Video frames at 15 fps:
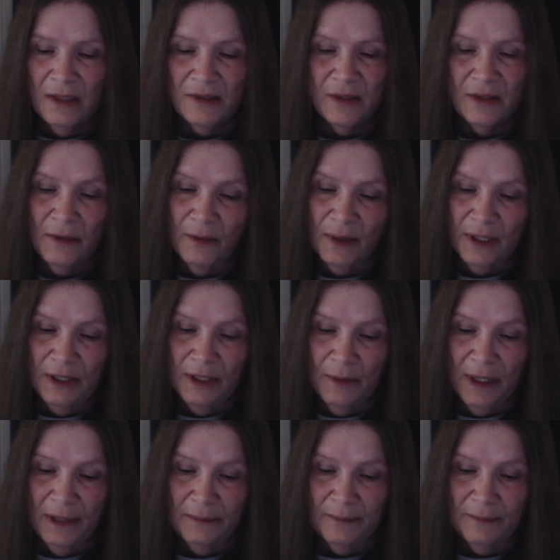So
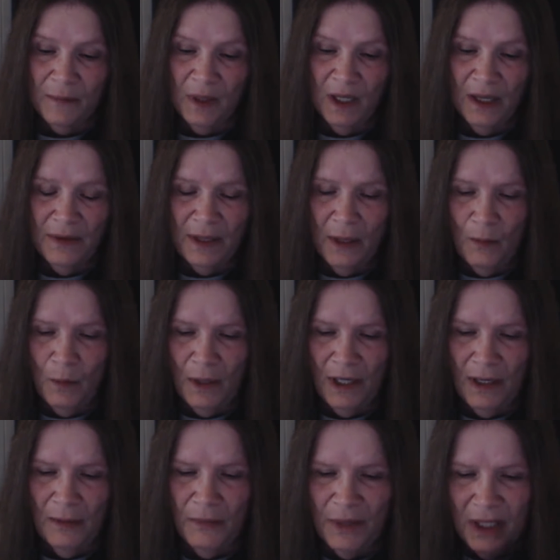anyway, got that one
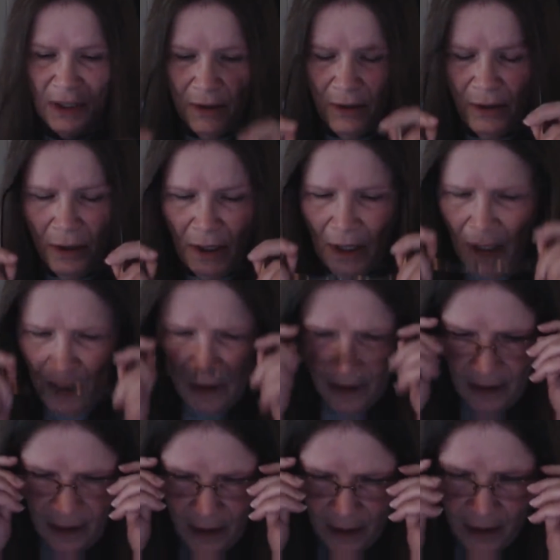out there.
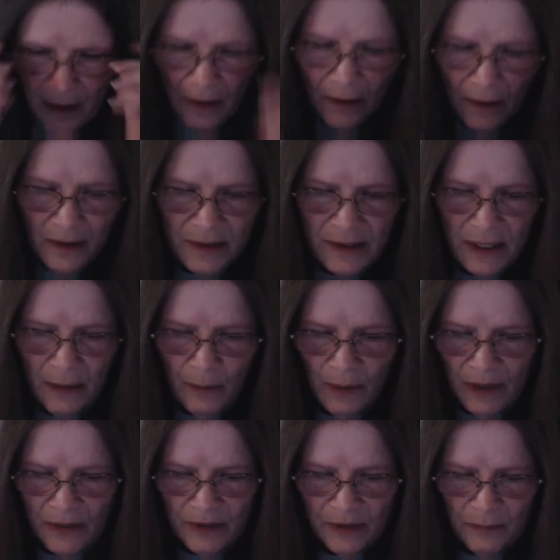Then let's see what
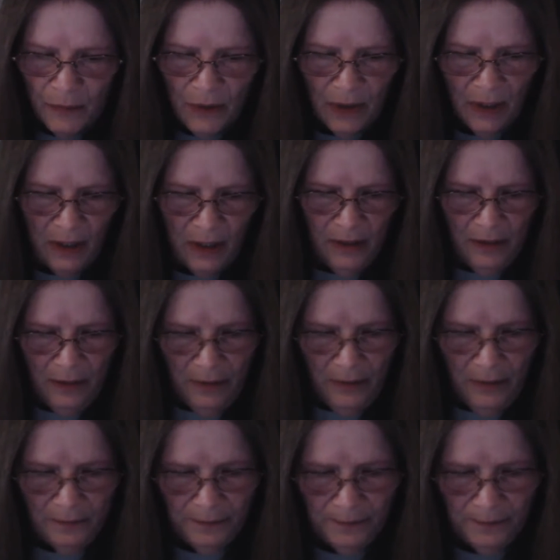else have we got here.